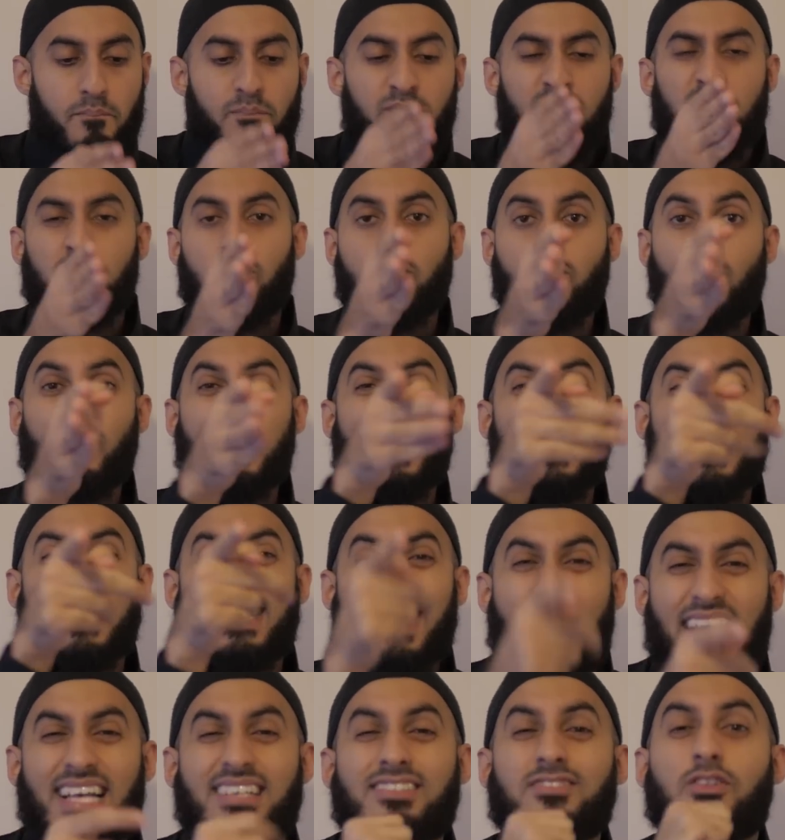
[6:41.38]
So you can
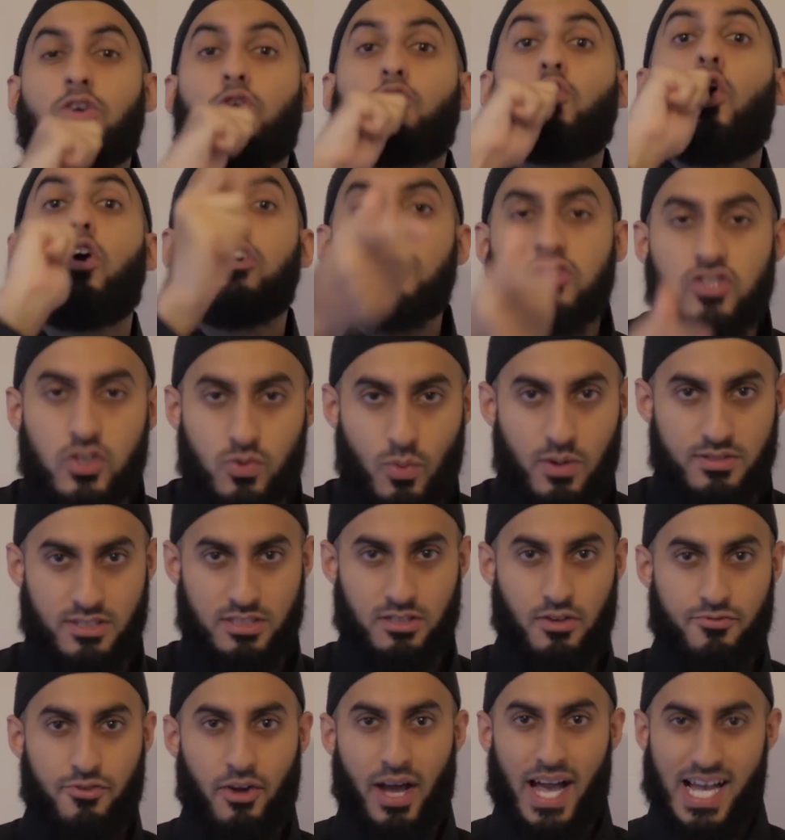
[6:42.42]
taste the consequences
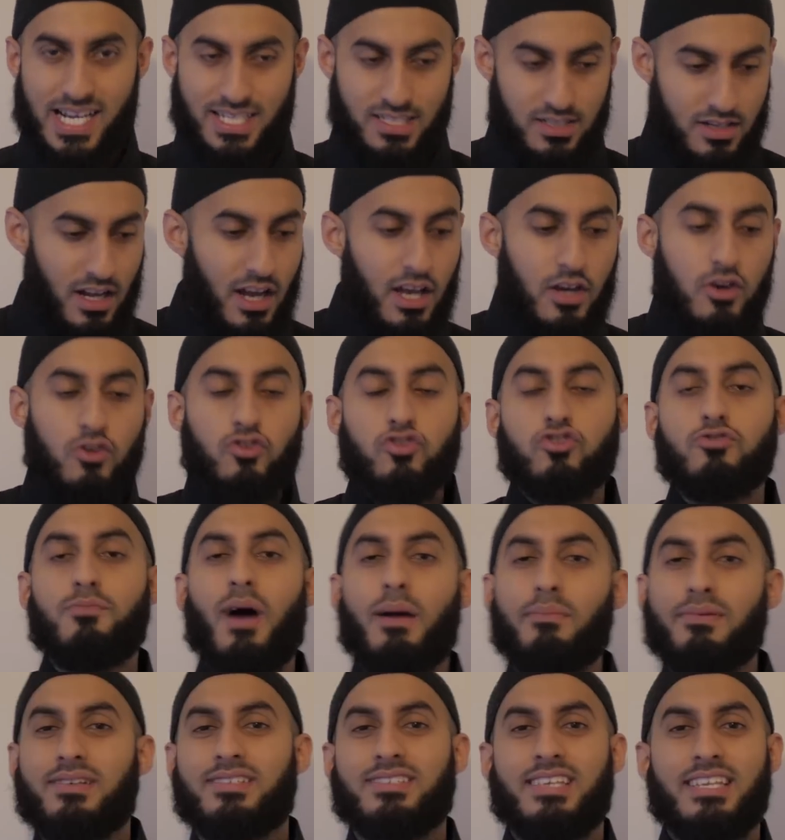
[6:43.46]
of your action. Because you
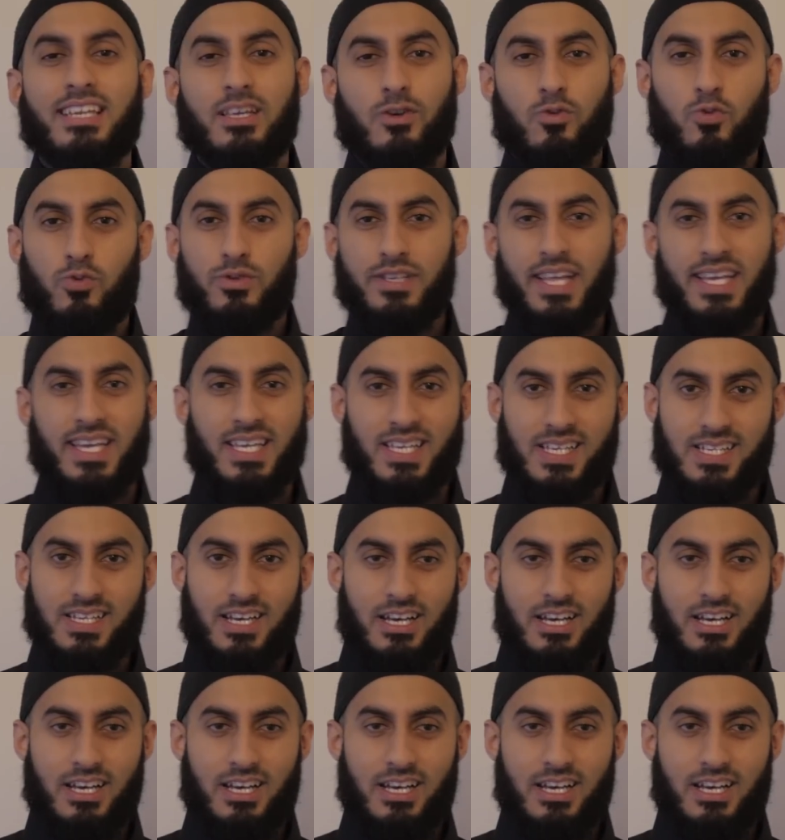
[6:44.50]
might be sinning all day.